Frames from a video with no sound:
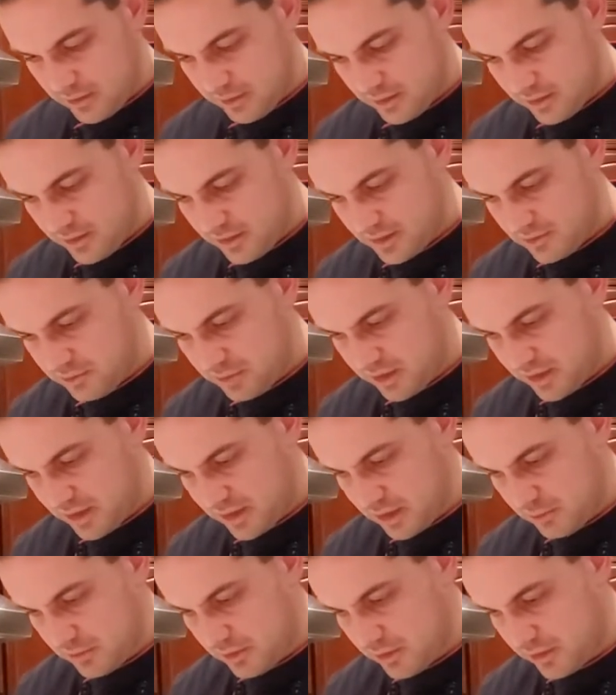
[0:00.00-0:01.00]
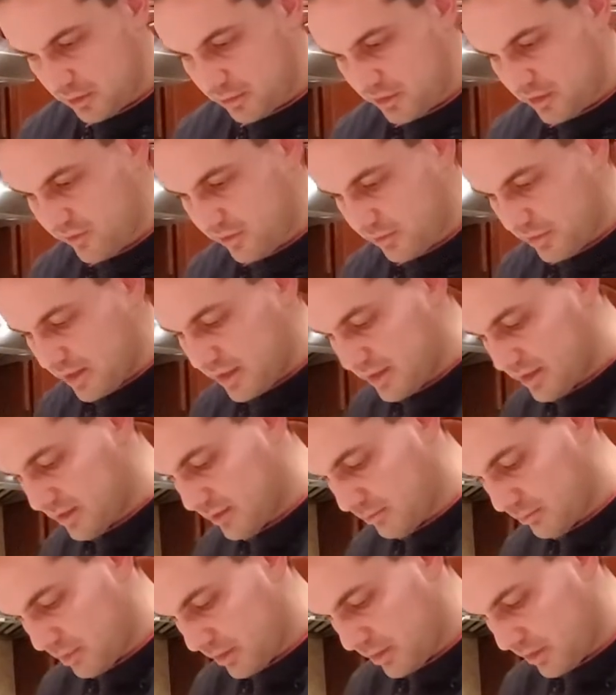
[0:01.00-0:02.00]
this became a little bit of a mess,
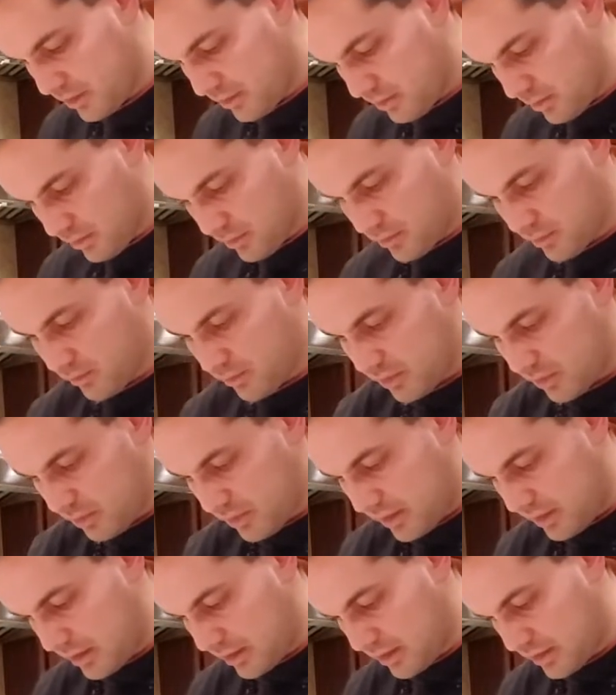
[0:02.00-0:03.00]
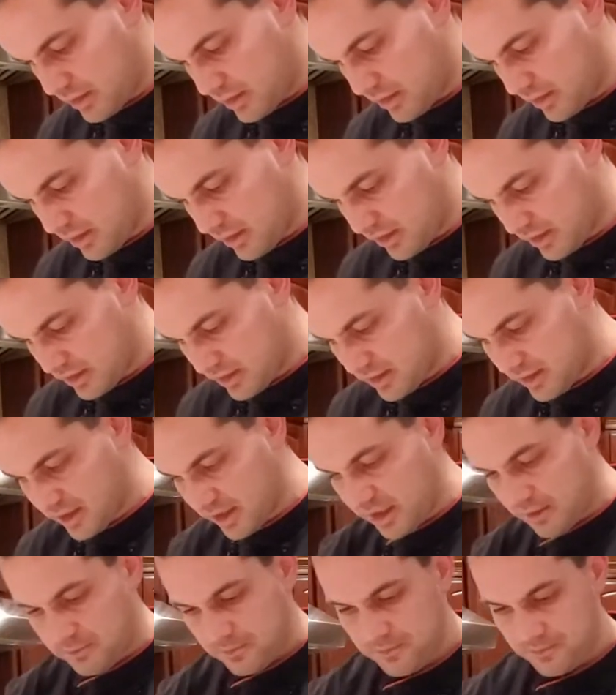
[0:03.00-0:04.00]
but don't you worry about it, it's going to taste the
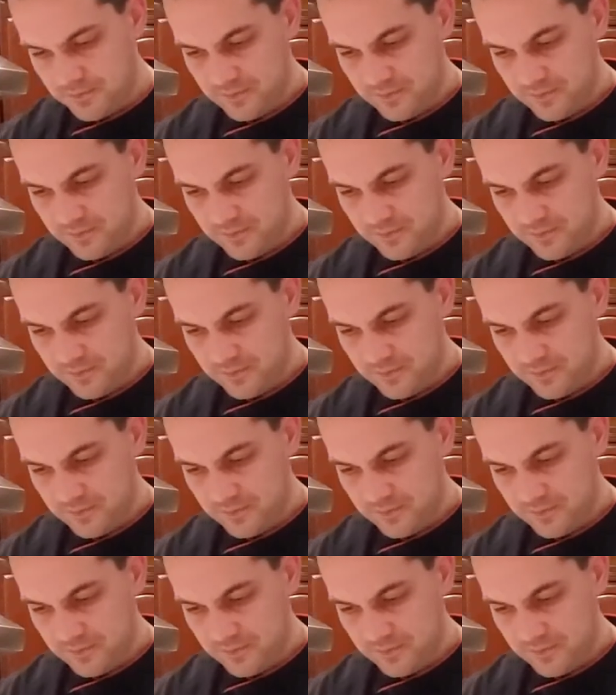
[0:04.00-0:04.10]
same.